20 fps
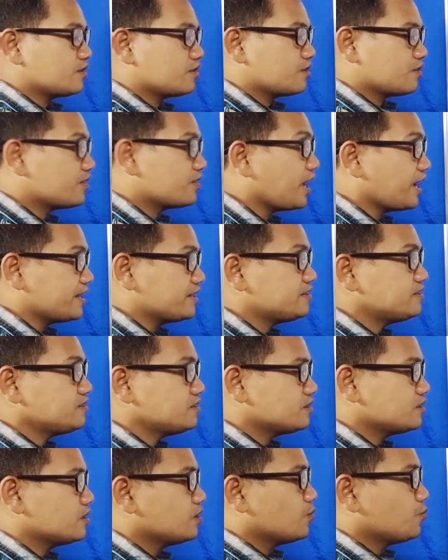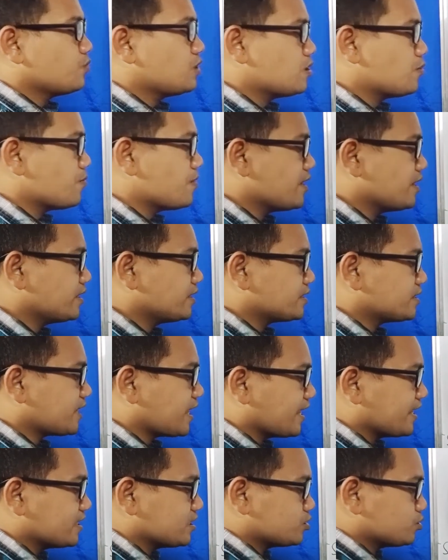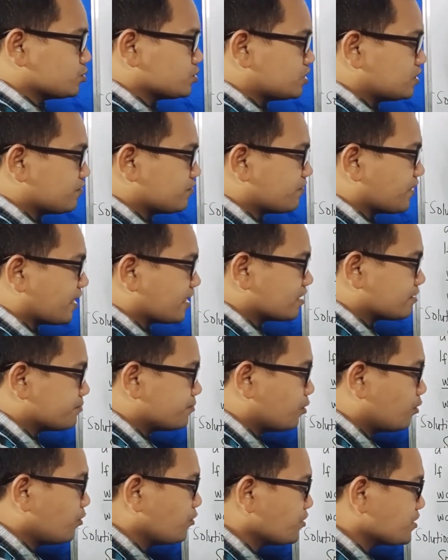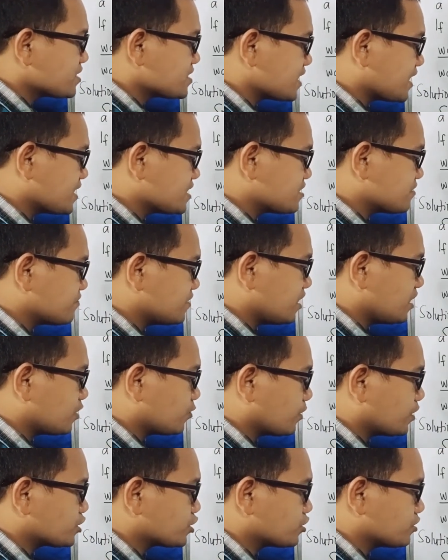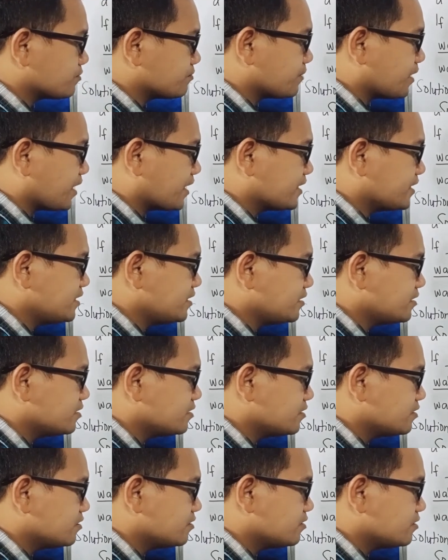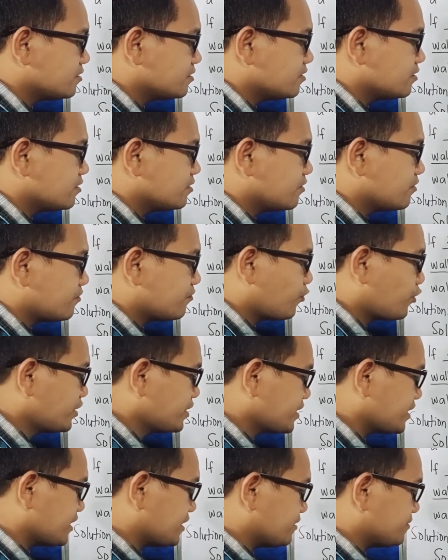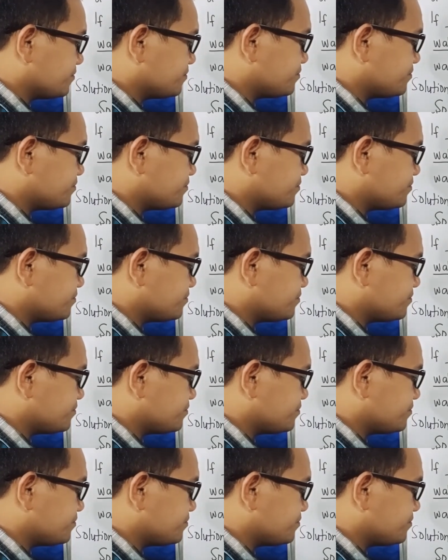Then, we will try to divide both sides of the equation by 40.